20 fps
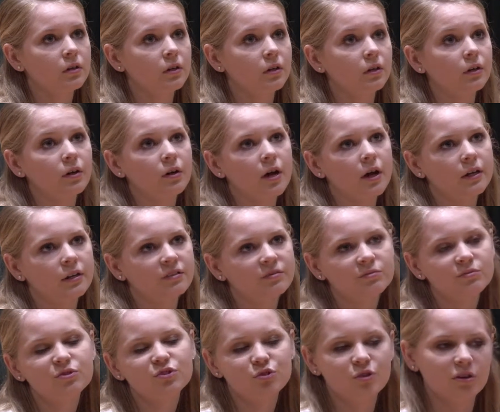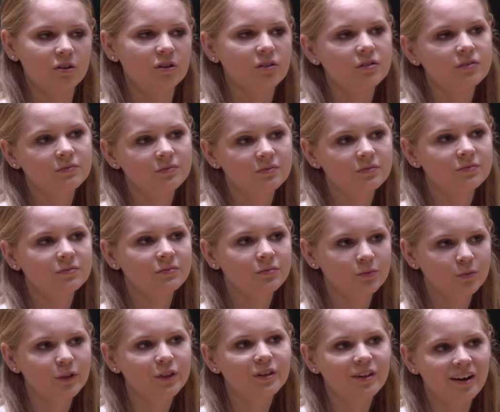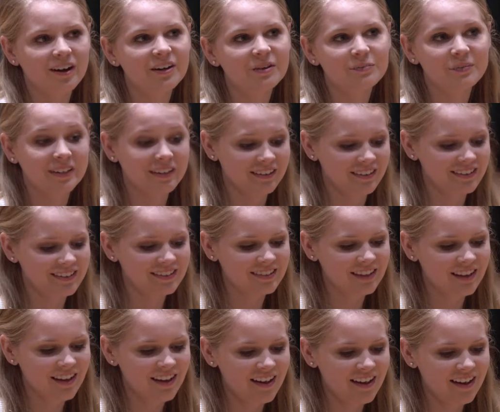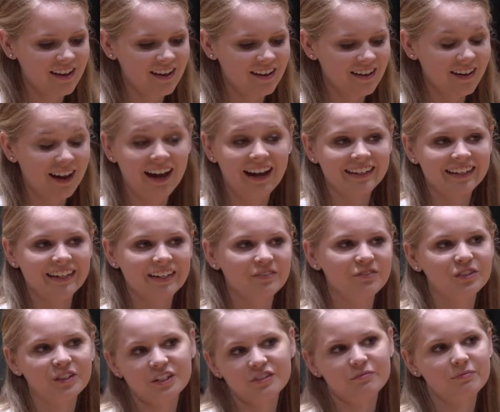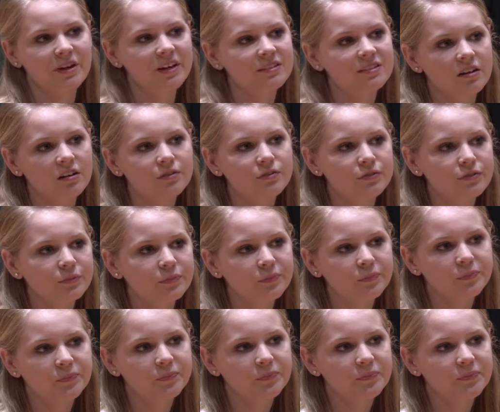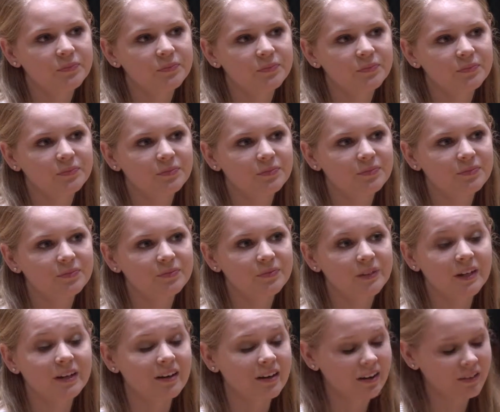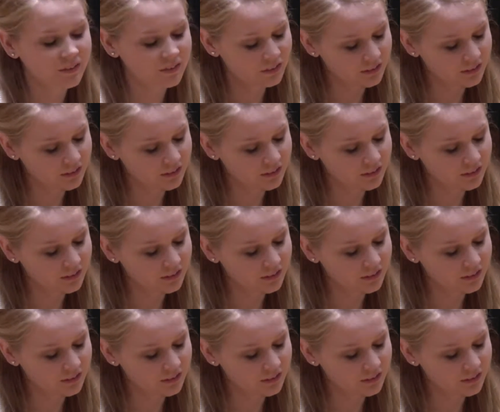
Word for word: you know, I struggle with God because I can't forgive myself. You know, I don't